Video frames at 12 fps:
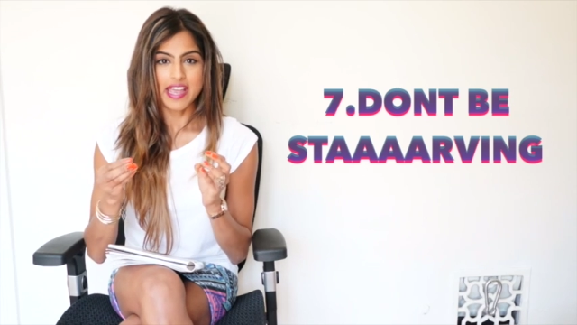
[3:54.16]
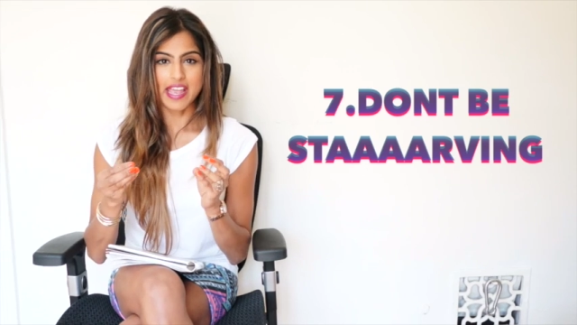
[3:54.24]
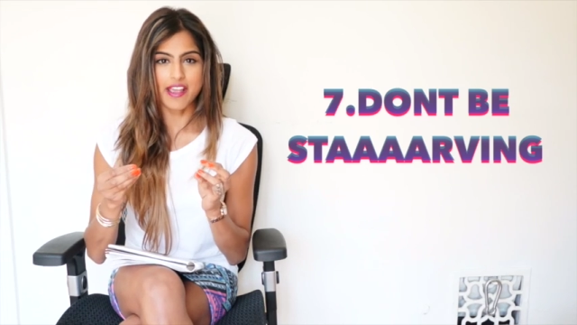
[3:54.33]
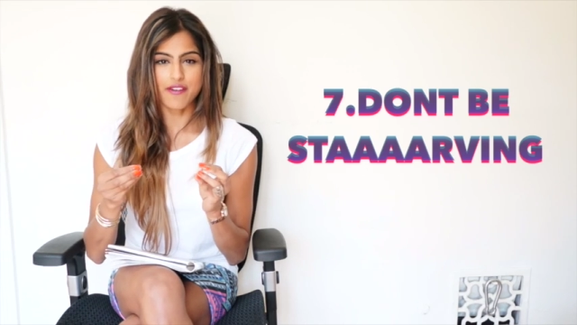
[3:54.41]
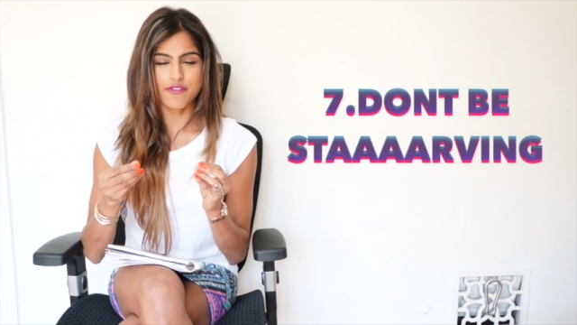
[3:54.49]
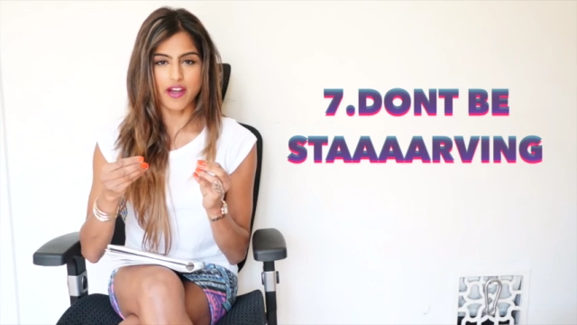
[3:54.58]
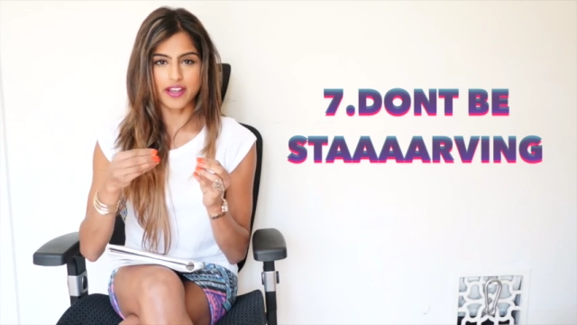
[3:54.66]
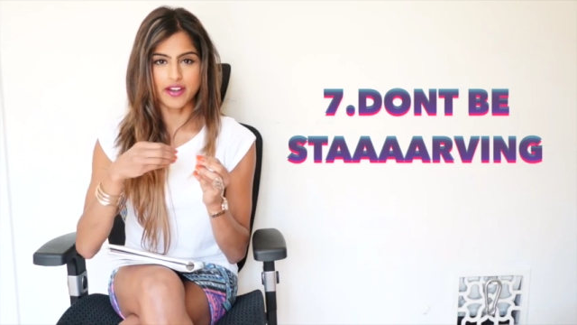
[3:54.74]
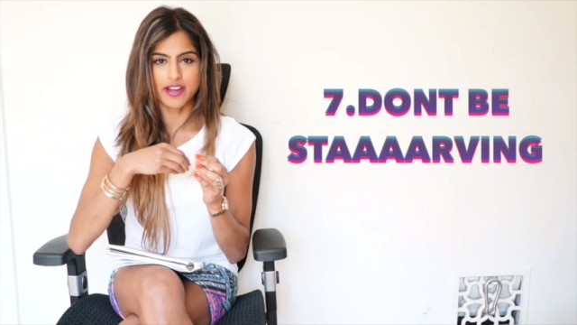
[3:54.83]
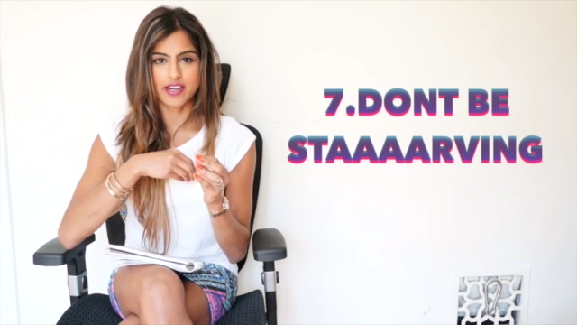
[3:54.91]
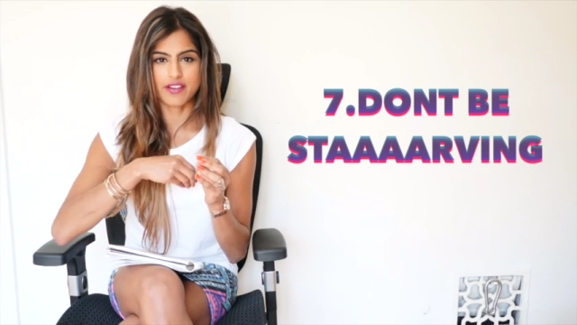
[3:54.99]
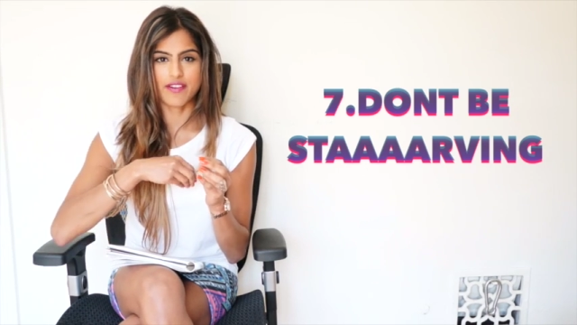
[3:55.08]
If I
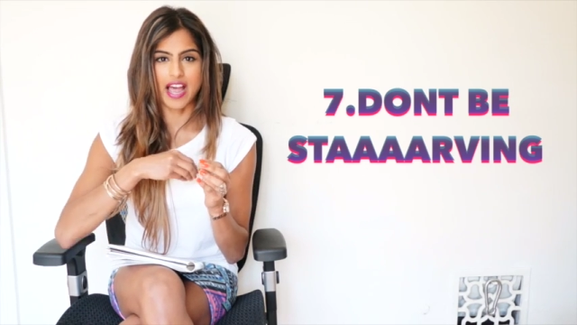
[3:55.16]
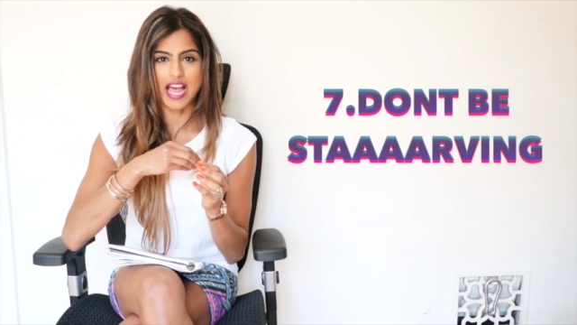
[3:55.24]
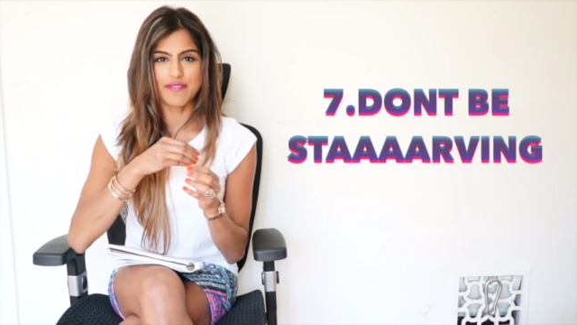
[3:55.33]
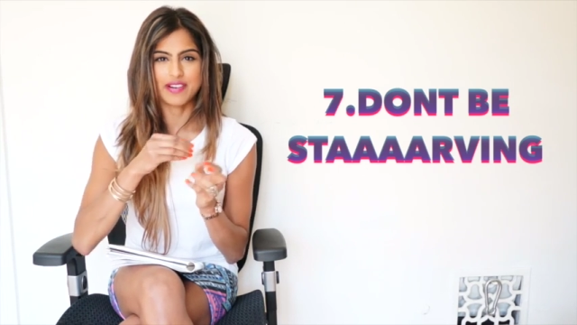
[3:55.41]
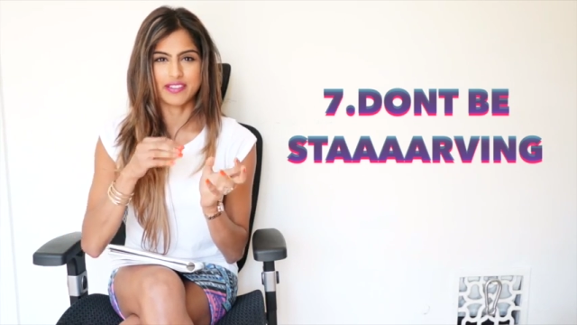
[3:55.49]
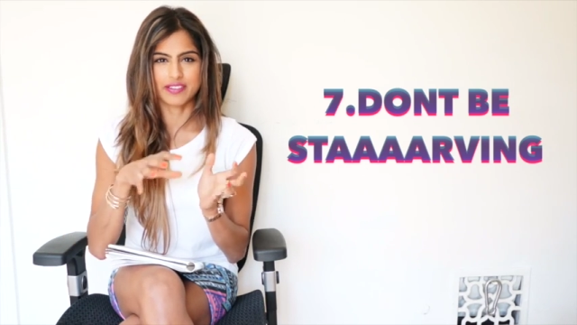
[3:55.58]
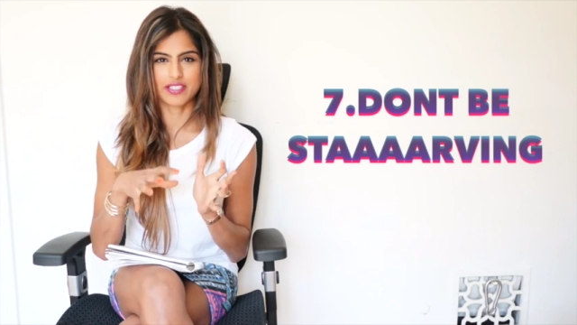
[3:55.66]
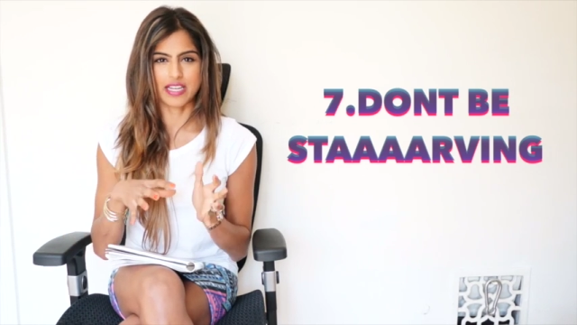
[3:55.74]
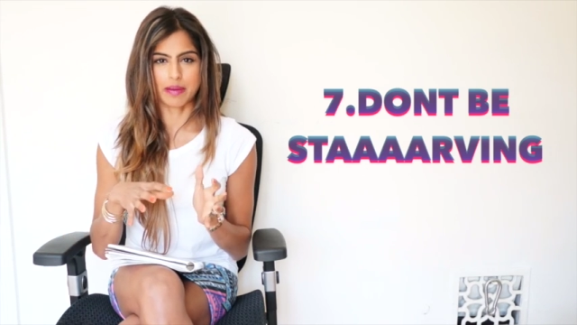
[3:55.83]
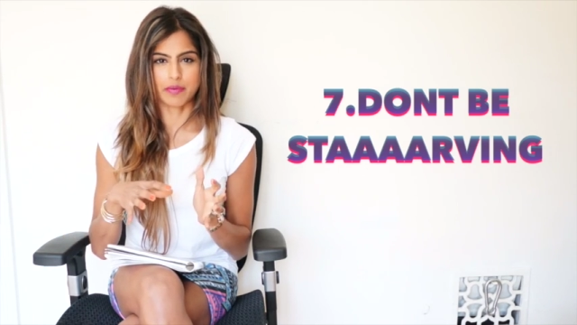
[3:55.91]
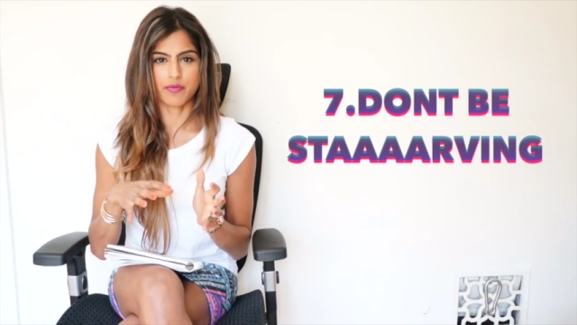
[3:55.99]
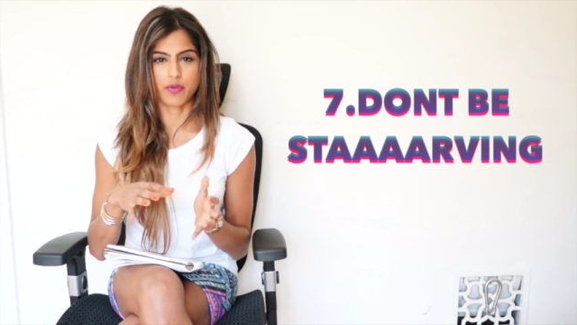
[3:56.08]
kind of have a little
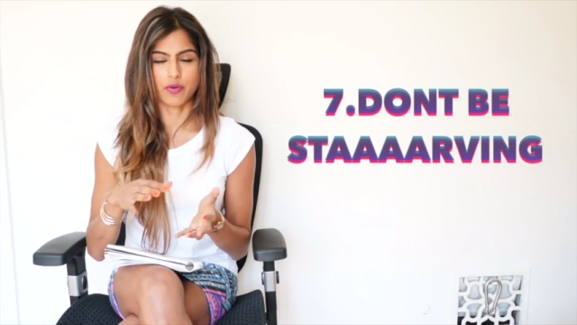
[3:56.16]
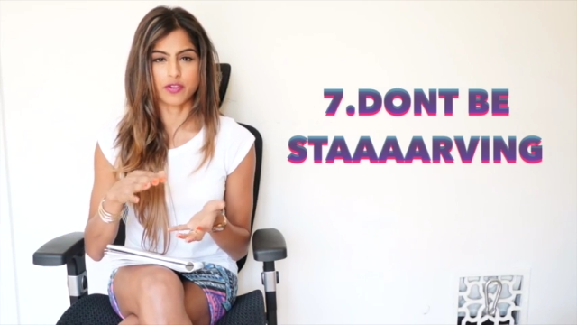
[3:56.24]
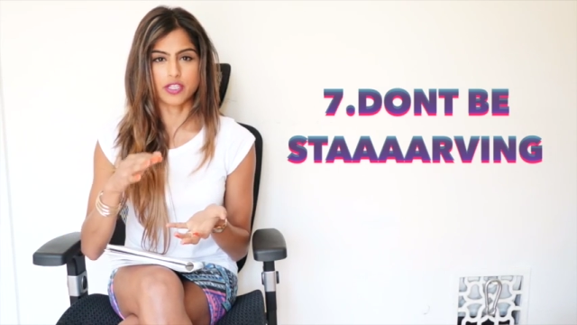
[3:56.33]
snack before,